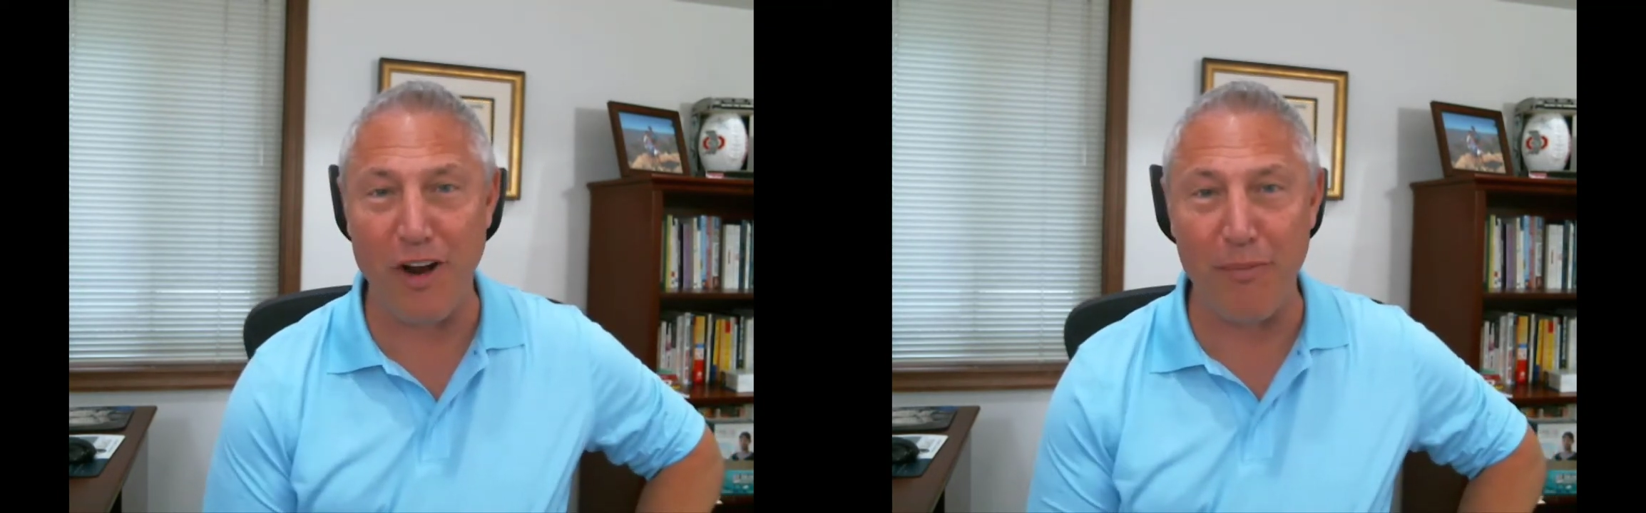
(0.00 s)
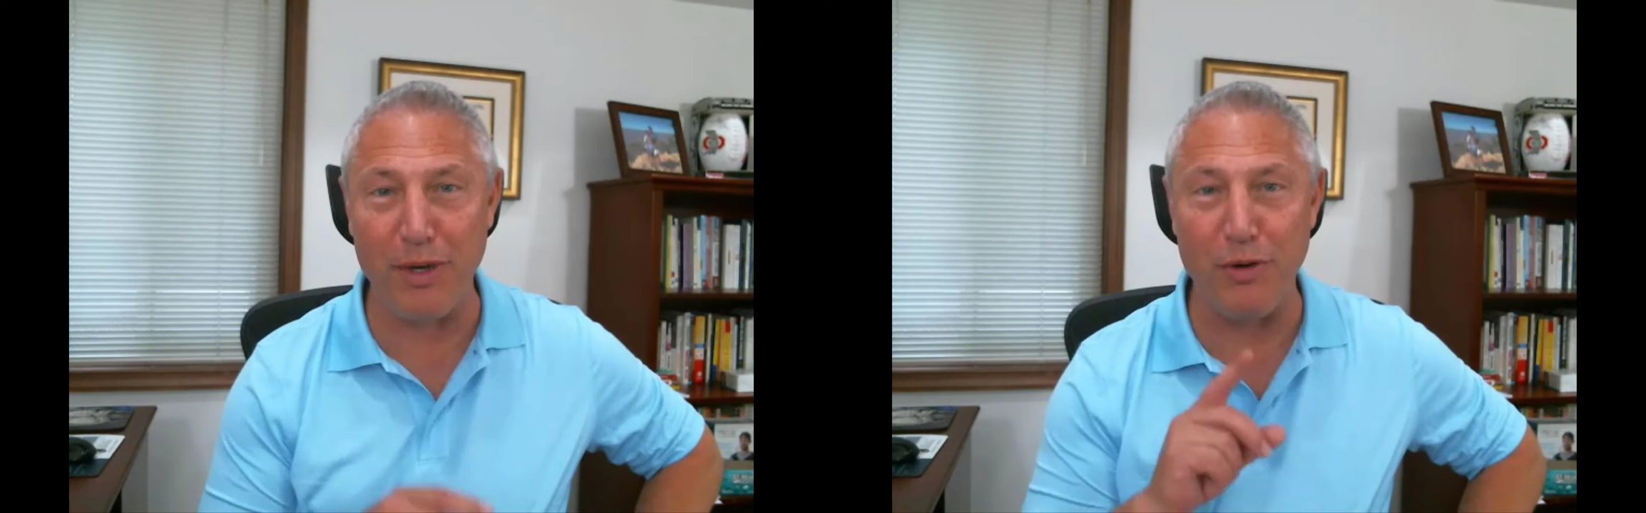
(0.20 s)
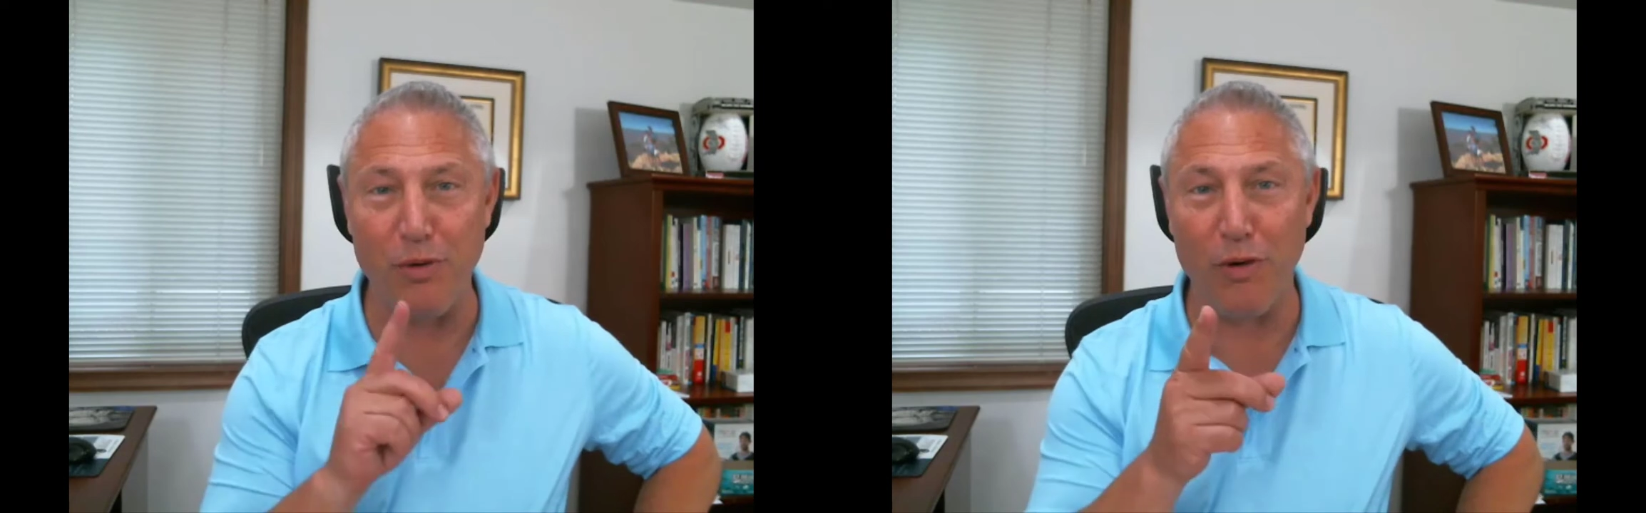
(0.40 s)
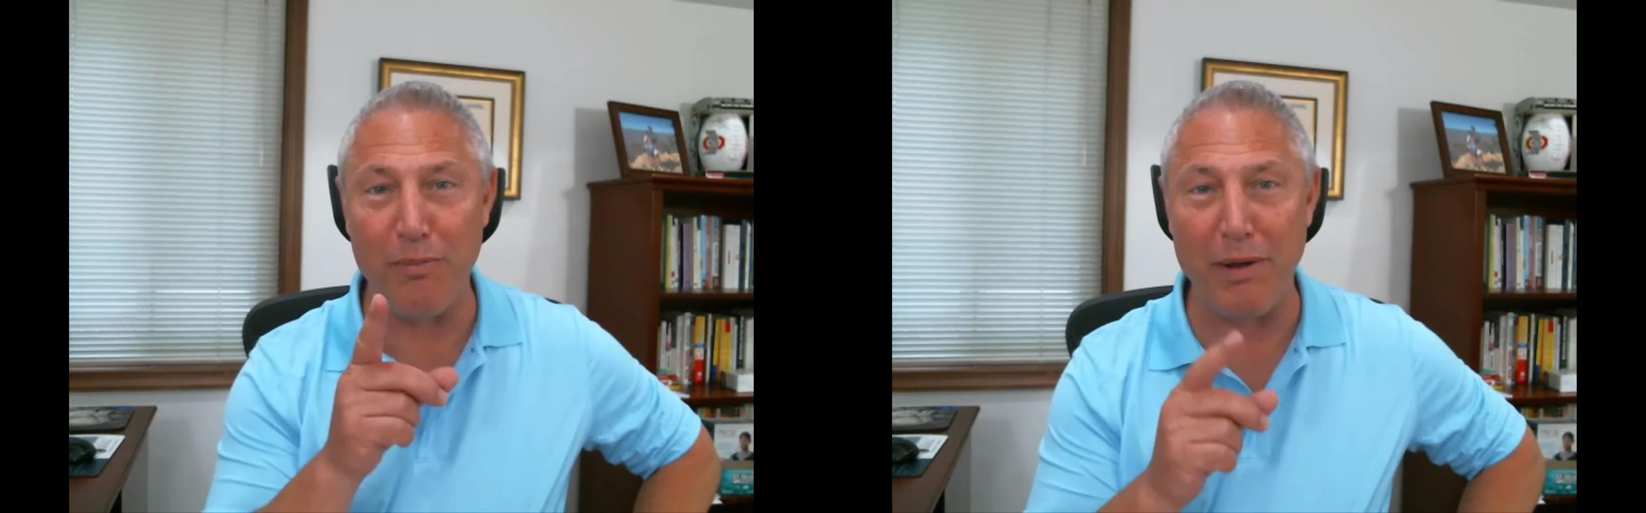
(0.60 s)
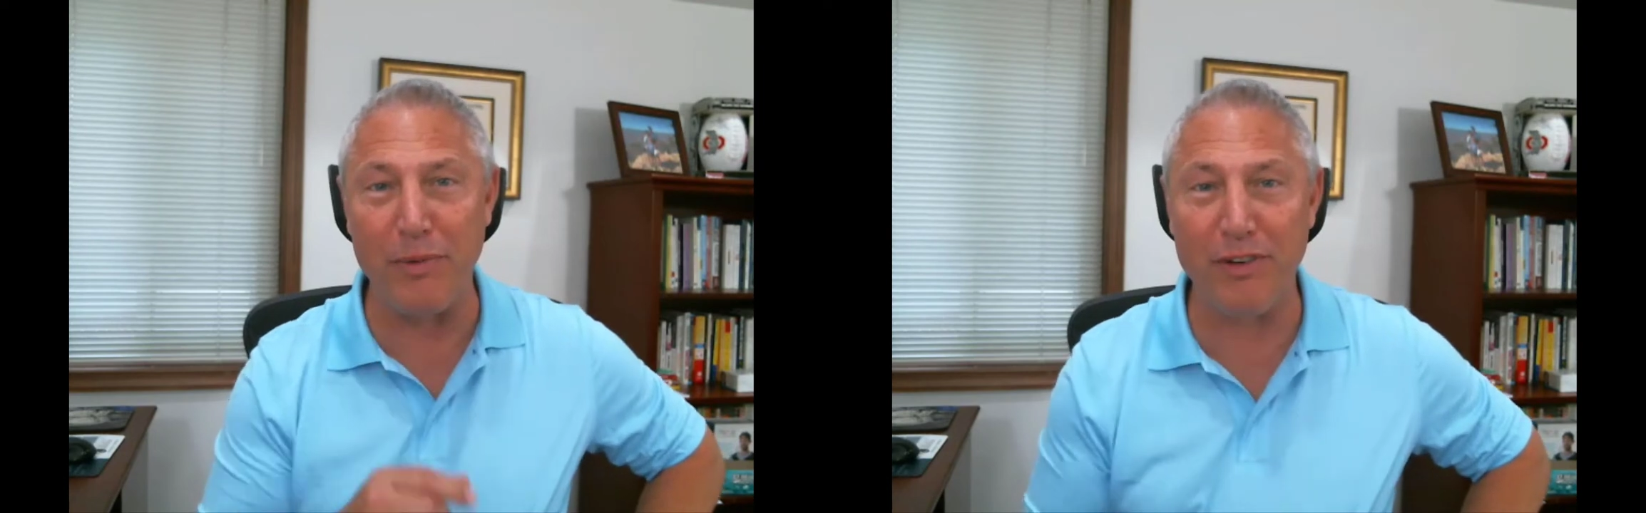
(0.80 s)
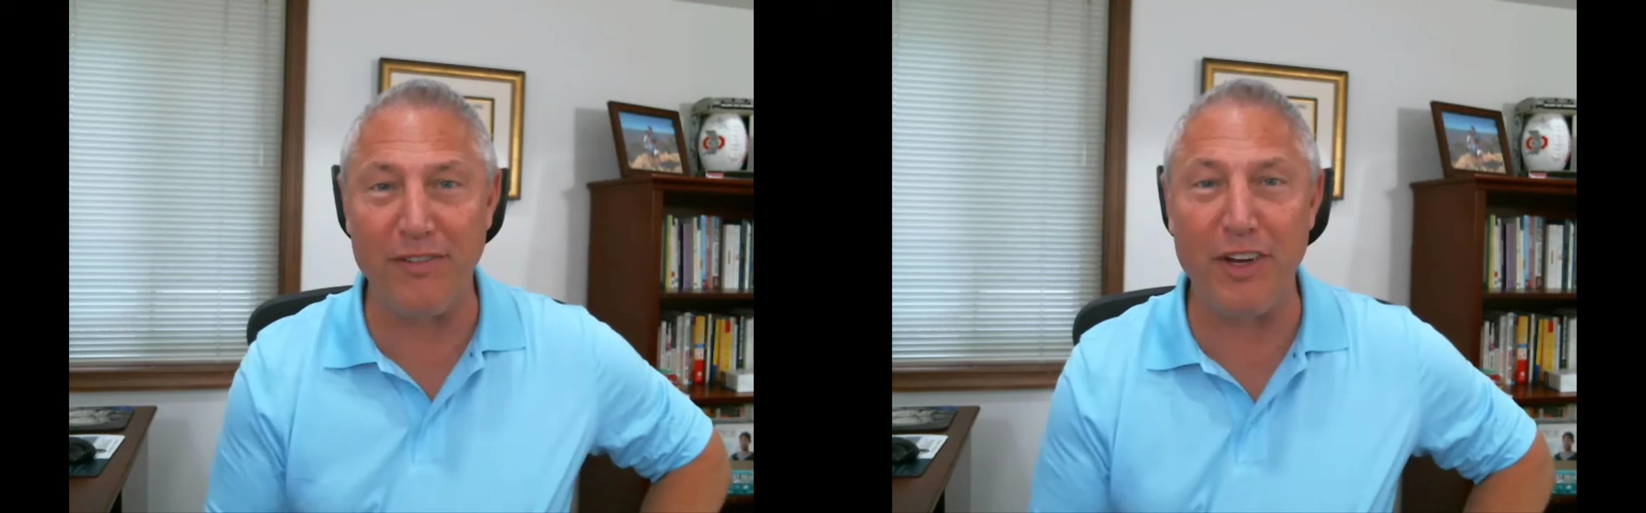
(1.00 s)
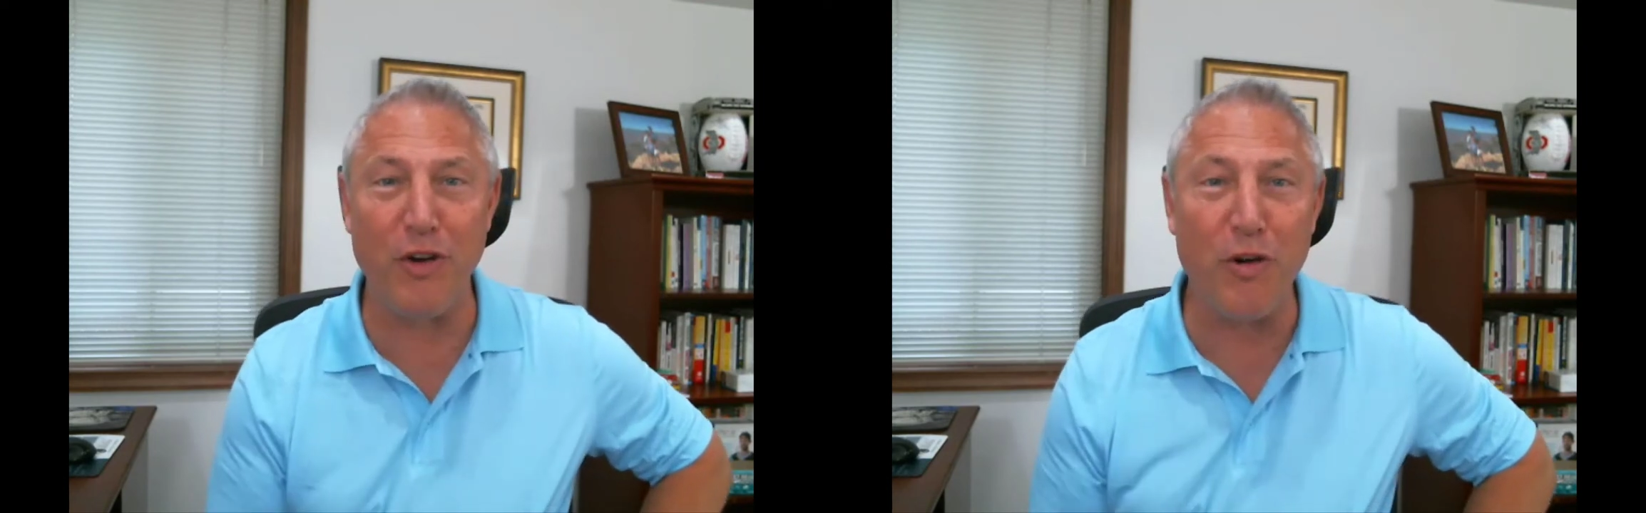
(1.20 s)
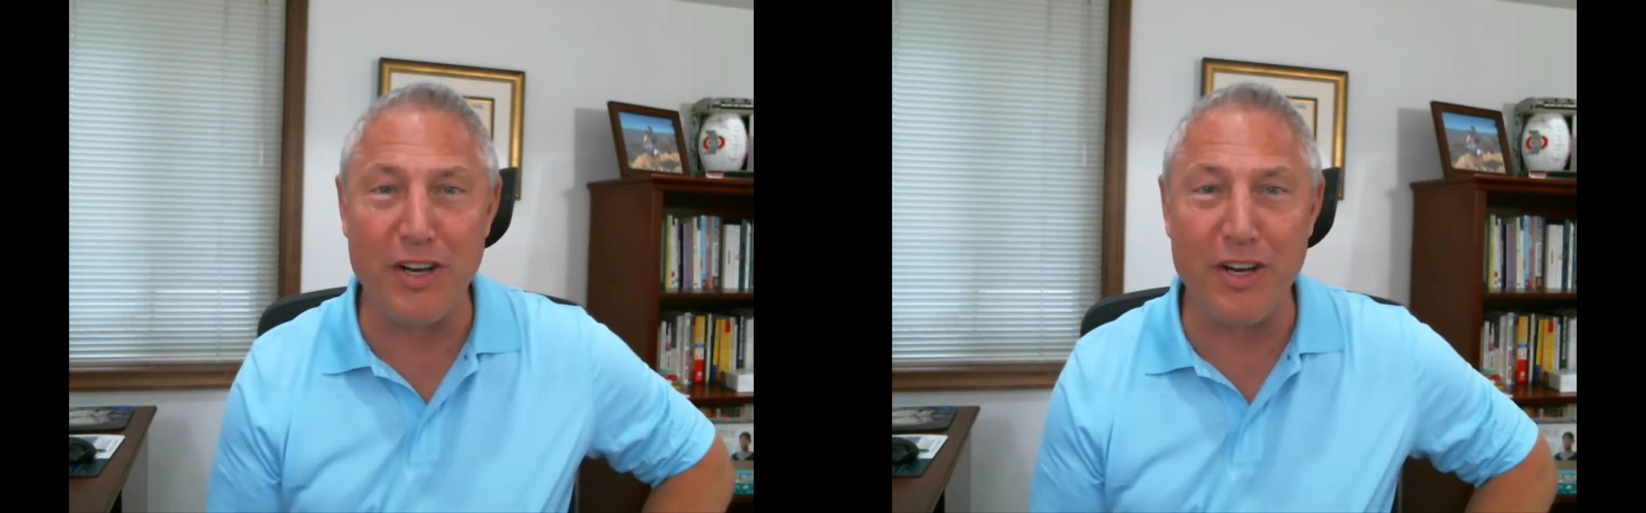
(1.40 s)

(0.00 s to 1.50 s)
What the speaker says: help you or members of your